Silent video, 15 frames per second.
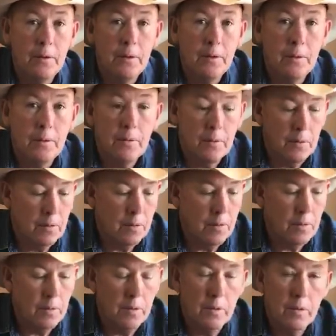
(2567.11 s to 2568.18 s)
Okay.
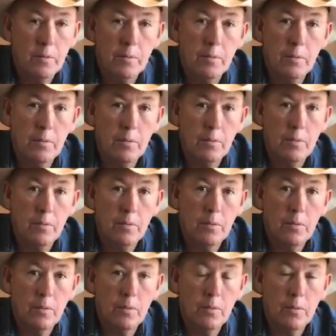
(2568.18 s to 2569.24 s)

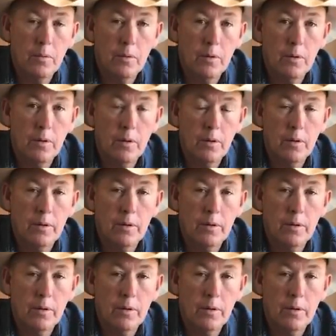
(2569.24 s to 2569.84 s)
Um,